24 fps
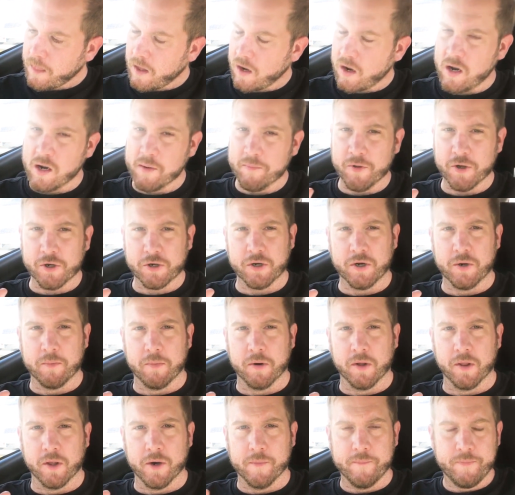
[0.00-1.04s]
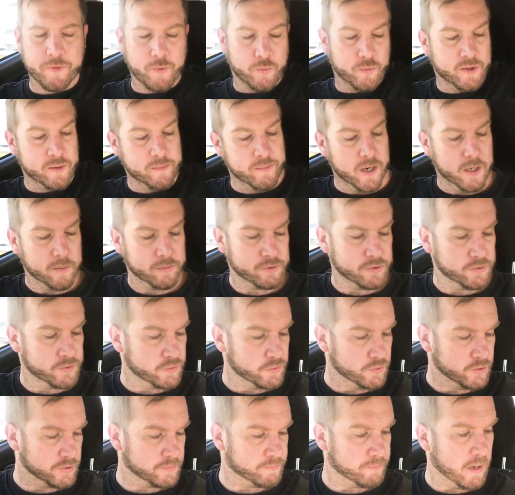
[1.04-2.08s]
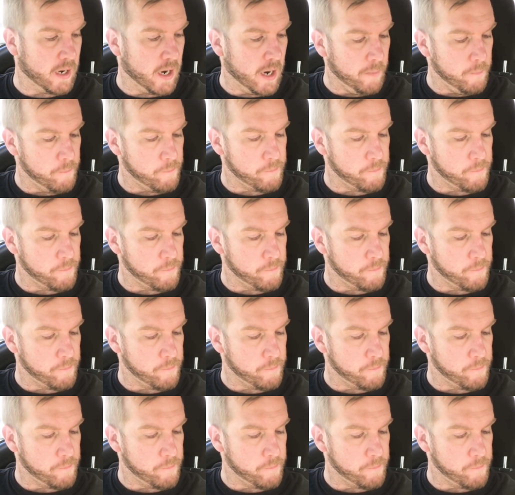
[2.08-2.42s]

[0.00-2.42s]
I'm not going to bother with the barbecue sauce, but